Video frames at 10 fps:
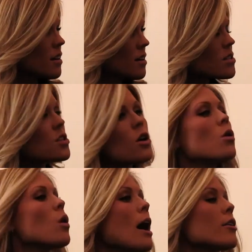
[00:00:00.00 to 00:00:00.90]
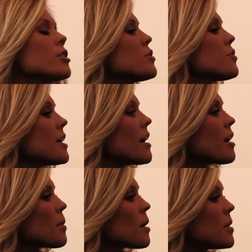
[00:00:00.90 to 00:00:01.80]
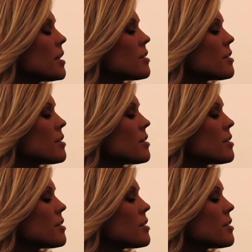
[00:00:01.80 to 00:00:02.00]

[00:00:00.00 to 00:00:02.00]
So how did you find out about Meeting